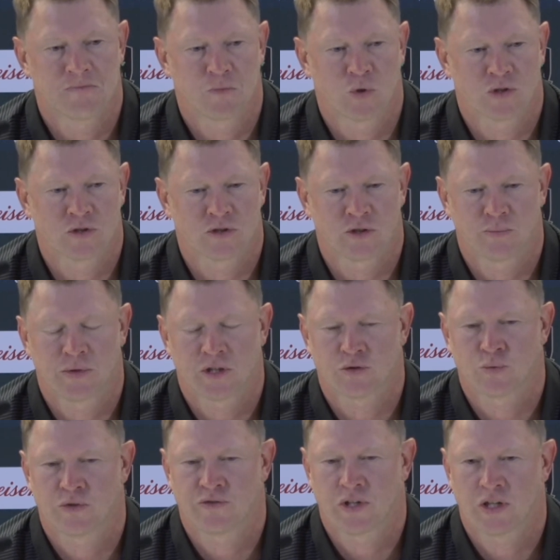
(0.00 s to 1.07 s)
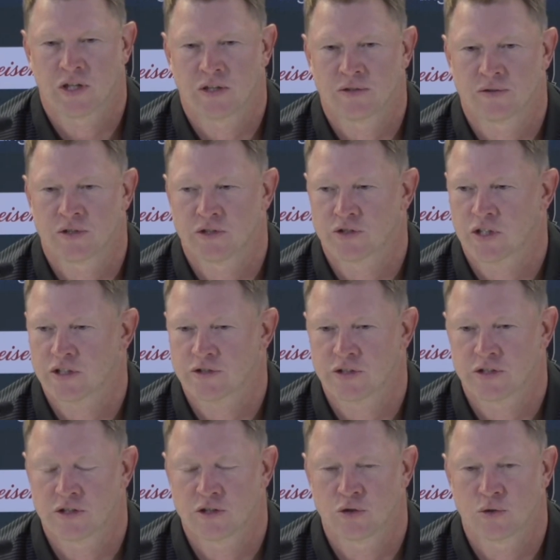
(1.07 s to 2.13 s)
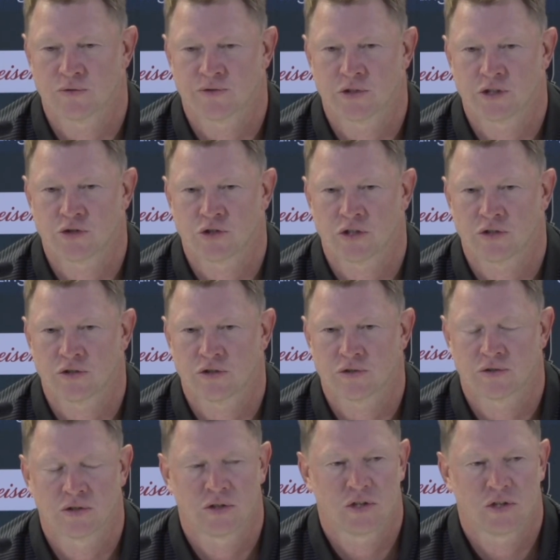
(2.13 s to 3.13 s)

which is the best we've had. These guys need to do it for each other,